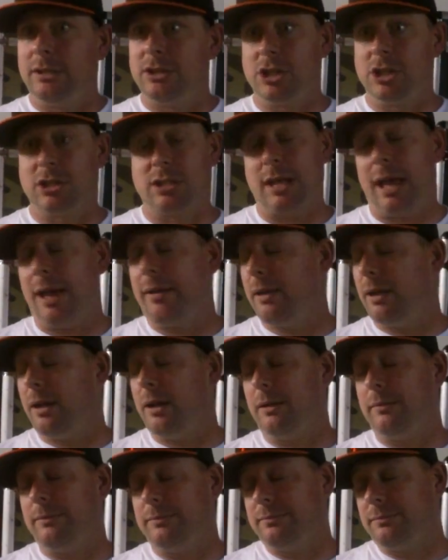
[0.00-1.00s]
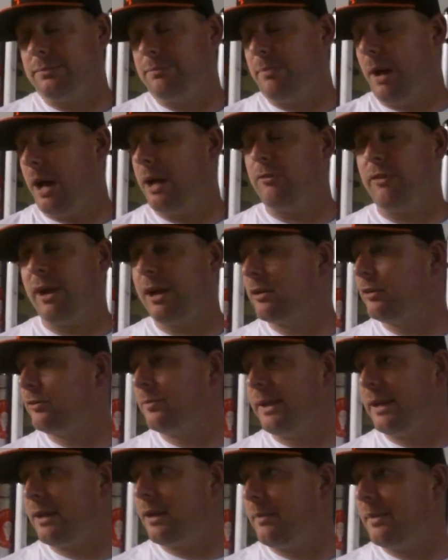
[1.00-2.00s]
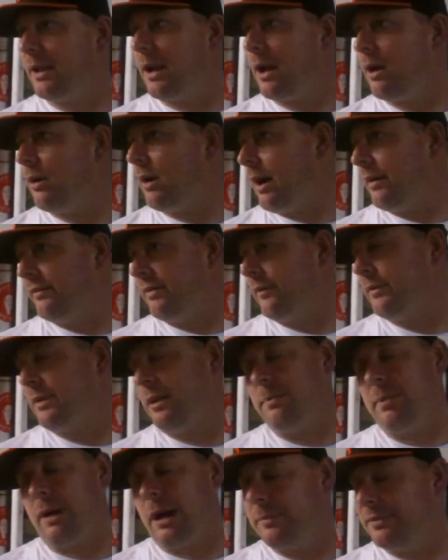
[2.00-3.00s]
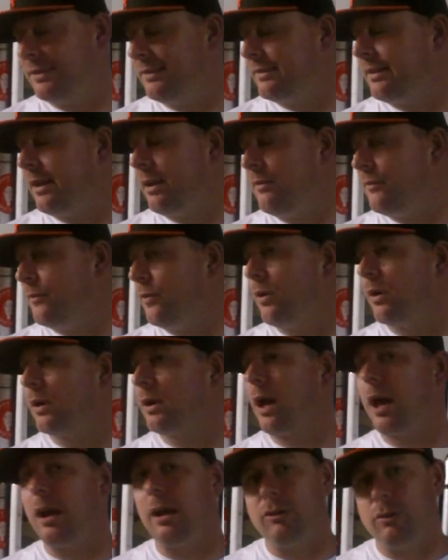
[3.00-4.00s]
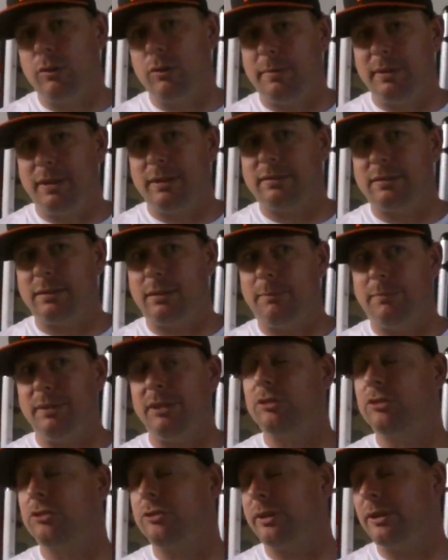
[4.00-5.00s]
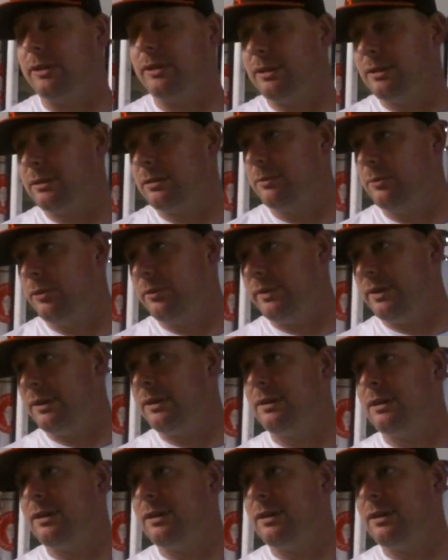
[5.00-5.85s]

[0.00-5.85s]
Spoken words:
Just buying records, man. I mean, I've loved hip-hop since 84. Got into it because of Beat Street, the movie.